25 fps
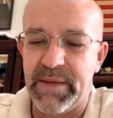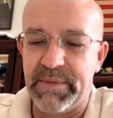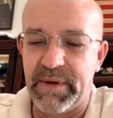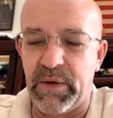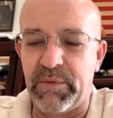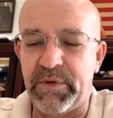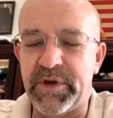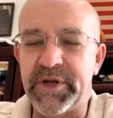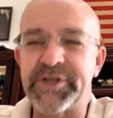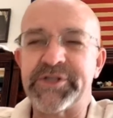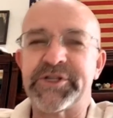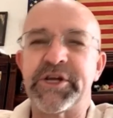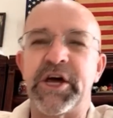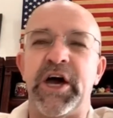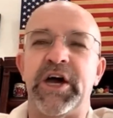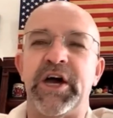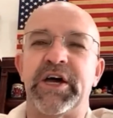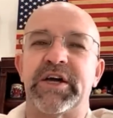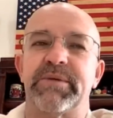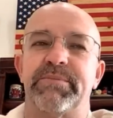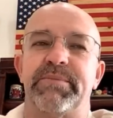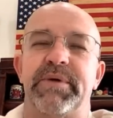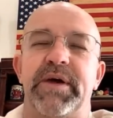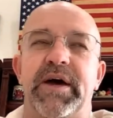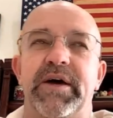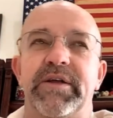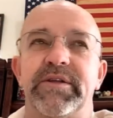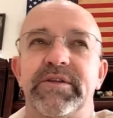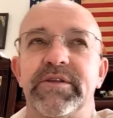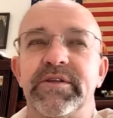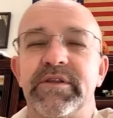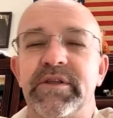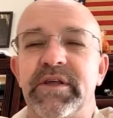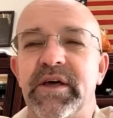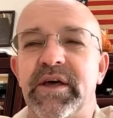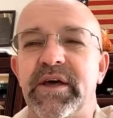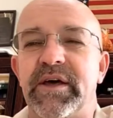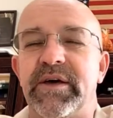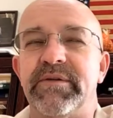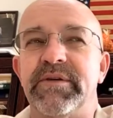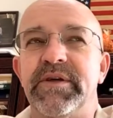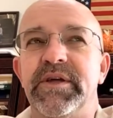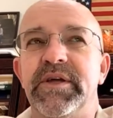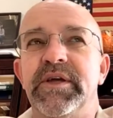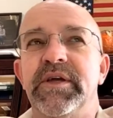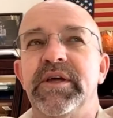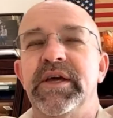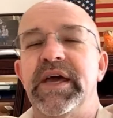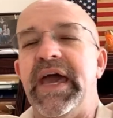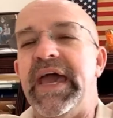But I want to talk about
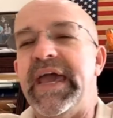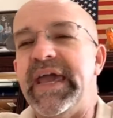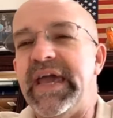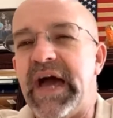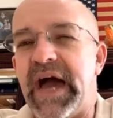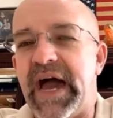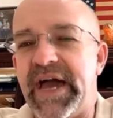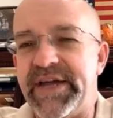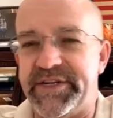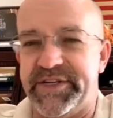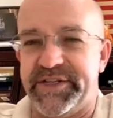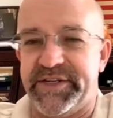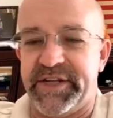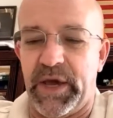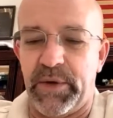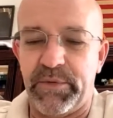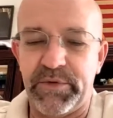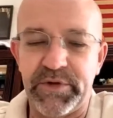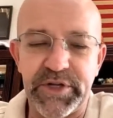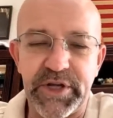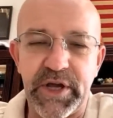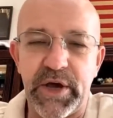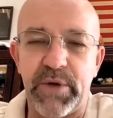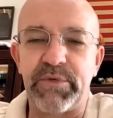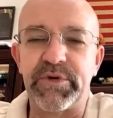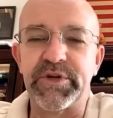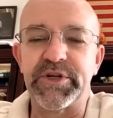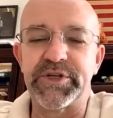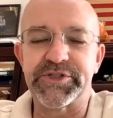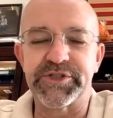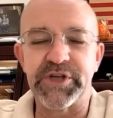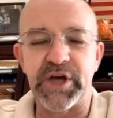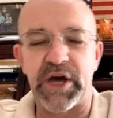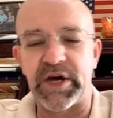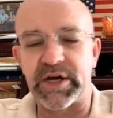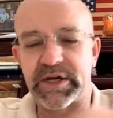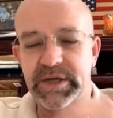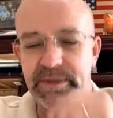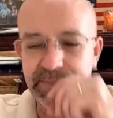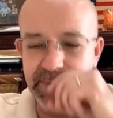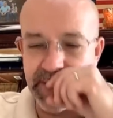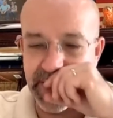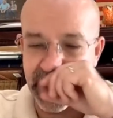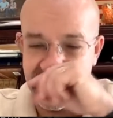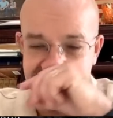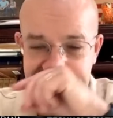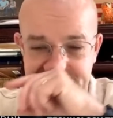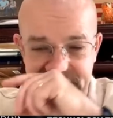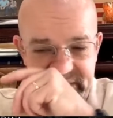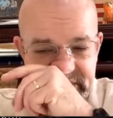AI today. I want to talk
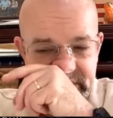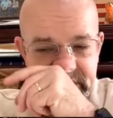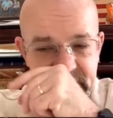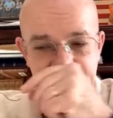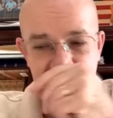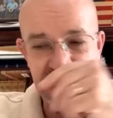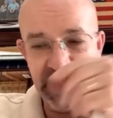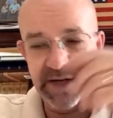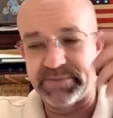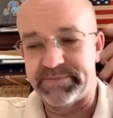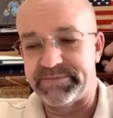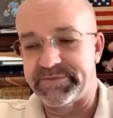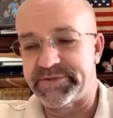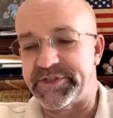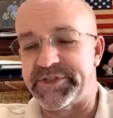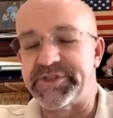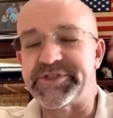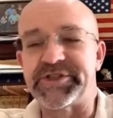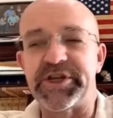about the